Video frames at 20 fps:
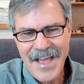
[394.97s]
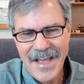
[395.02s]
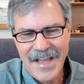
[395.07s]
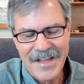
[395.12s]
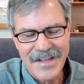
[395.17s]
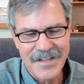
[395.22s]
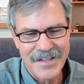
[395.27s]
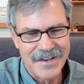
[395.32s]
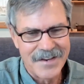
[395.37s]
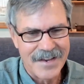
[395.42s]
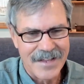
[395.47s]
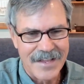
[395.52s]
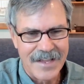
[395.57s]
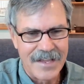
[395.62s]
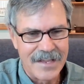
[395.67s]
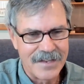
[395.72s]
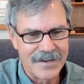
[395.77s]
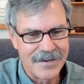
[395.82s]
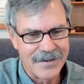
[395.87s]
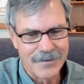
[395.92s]
and
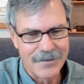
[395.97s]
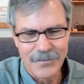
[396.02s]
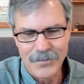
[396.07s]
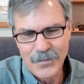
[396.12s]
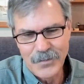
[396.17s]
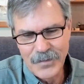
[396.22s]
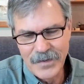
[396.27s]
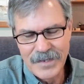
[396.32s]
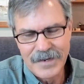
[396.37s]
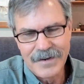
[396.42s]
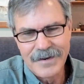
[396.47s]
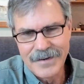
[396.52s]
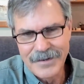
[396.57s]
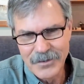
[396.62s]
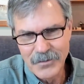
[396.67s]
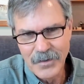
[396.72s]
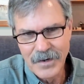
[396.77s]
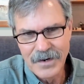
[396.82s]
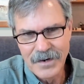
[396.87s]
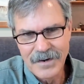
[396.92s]
it never went
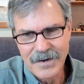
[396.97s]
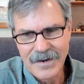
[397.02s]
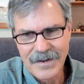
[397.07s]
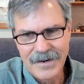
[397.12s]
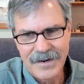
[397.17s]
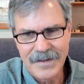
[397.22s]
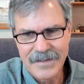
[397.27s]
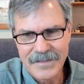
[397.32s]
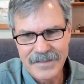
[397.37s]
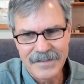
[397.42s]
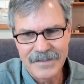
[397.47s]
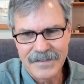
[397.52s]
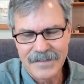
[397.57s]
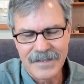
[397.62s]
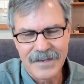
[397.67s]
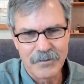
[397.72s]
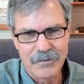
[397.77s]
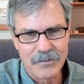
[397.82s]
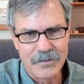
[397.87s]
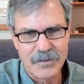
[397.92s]
anywhere. And I think
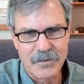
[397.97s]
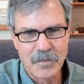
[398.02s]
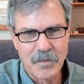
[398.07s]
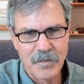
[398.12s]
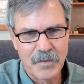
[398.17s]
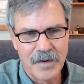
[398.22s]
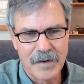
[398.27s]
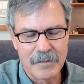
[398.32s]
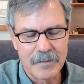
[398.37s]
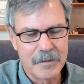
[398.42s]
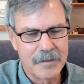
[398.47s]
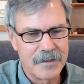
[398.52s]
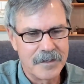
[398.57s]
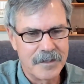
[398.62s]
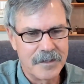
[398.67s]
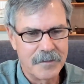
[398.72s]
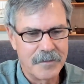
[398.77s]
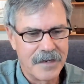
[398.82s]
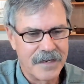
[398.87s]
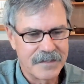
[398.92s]
that was
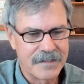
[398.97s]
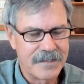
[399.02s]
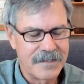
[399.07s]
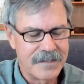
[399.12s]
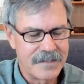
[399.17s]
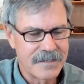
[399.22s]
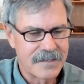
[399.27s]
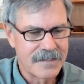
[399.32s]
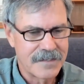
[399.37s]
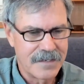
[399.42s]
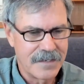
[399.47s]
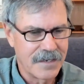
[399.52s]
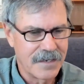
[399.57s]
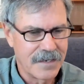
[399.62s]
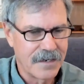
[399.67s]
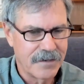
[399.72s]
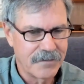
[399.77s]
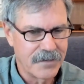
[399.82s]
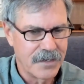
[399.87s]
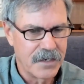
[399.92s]
probably about the extent
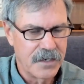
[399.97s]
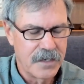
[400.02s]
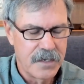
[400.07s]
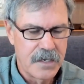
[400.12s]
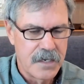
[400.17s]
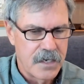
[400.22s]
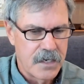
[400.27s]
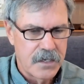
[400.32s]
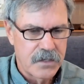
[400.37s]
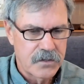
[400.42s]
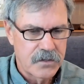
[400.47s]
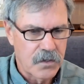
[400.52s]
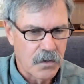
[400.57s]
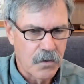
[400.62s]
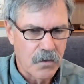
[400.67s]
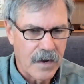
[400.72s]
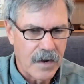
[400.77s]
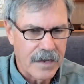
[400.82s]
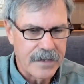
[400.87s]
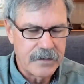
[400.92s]
of it.
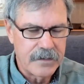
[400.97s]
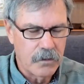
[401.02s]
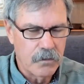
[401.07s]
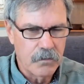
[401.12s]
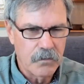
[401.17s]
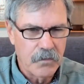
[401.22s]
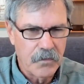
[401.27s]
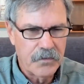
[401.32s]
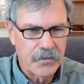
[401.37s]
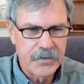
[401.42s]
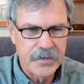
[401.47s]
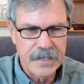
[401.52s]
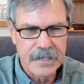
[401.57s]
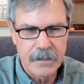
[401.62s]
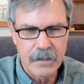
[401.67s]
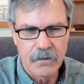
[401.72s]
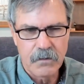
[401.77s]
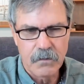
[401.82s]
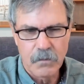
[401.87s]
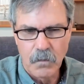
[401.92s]
So I don't
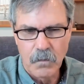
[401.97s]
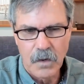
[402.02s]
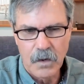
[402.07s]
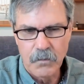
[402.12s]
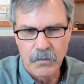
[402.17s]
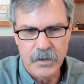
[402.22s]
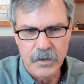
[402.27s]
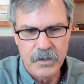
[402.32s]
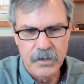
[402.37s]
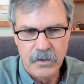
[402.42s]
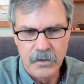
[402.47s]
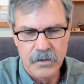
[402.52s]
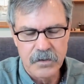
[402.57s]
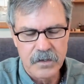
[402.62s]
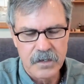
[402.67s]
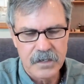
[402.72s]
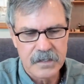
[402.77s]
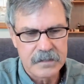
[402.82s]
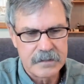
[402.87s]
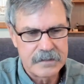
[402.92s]
think what we're
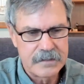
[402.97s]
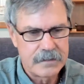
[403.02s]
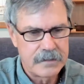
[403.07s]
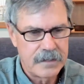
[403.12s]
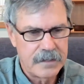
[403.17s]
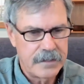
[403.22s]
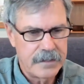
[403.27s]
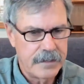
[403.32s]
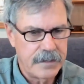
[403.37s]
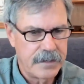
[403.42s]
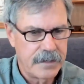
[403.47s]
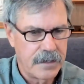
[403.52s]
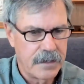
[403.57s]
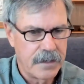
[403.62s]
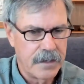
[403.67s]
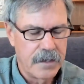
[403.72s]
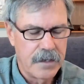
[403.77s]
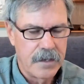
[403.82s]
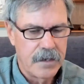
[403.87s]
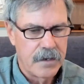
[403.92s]
currently seeing
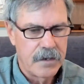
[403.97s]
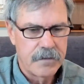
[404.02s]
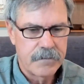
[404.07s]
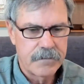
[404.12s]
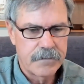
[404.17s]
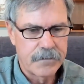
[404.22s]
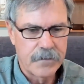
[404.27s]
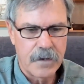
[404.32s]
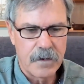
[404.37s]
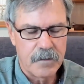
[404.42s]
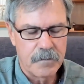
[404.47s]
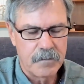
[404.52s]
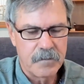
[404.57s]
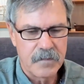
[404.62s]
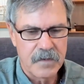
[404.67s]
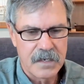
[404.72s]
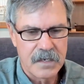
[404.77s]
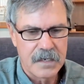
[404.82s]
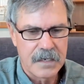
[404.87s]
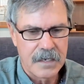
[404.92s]

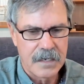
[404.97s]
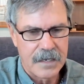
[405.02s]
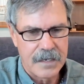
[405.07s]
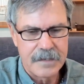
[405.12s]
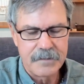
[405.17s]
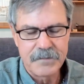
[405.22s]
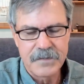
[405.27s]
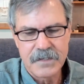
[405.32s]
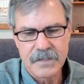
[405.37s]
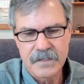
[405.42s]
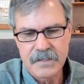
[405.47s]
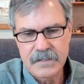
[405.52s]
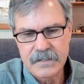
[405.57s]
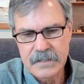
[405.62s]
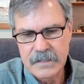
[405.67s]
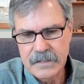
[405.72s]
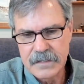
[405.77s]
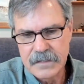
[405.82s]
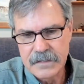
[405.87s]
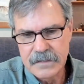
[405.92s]
from Lyme
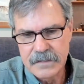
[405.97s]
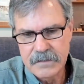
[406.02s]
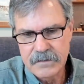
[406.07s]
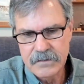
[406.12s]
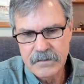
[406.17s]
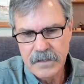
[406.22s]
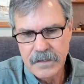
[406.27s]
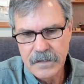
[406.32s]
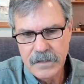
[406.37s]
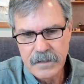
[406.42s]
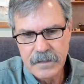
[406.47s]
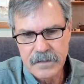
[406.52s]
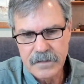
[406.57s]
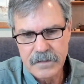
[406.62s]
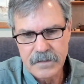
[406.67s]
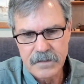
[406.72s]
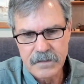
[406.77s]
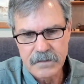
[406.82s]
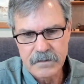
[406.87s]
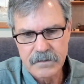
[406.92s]
disease
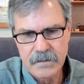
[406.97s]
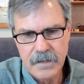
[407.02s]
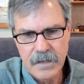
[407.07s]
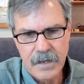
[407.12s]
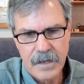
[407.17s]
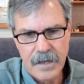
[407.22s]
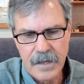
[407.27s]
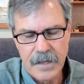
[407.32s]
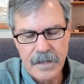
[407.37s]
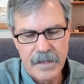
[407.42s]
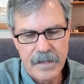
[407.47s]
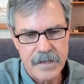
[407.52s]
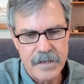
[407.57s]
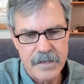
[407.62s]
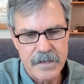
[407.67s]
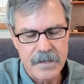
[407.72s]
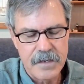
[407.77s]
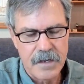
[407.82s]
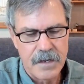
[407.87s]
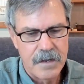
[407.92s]
is
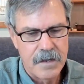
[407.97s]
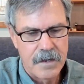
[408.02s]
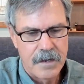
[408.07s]
a,